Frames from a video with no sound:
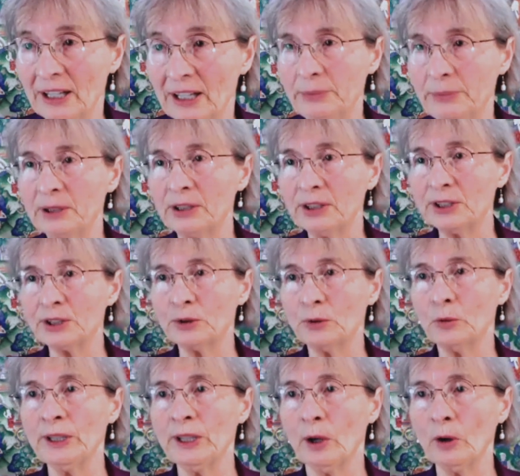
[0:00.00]
because
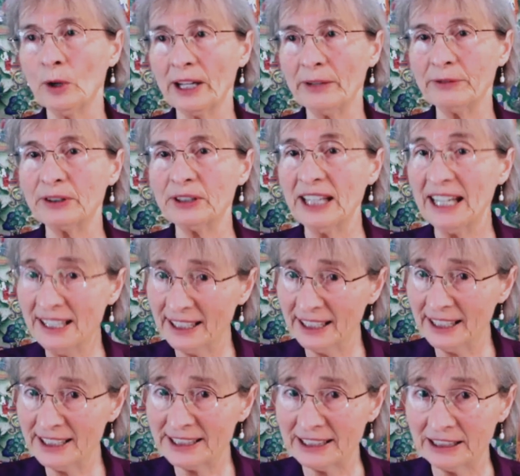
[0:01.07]
we all have a
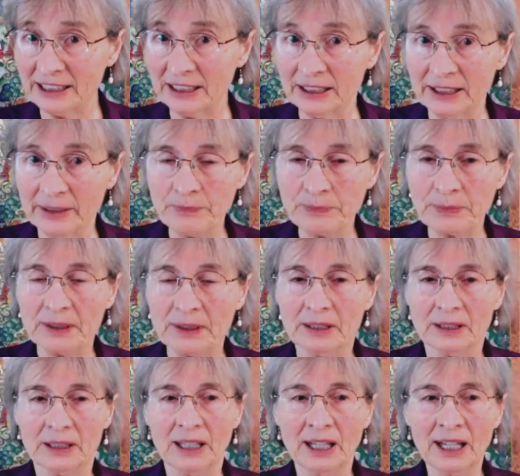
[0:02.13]
tendency
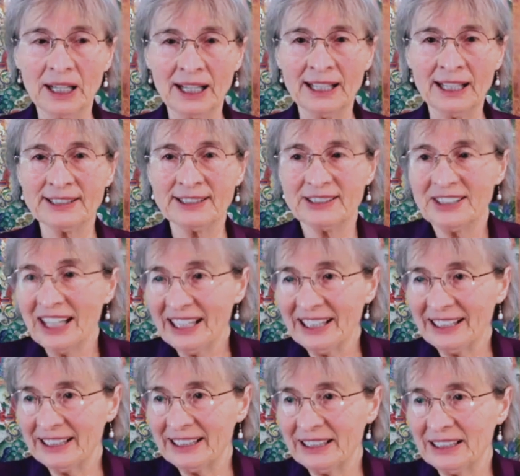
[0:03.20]
as
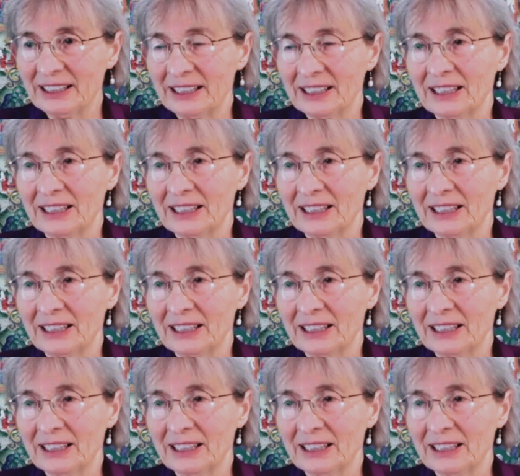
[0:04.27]
staying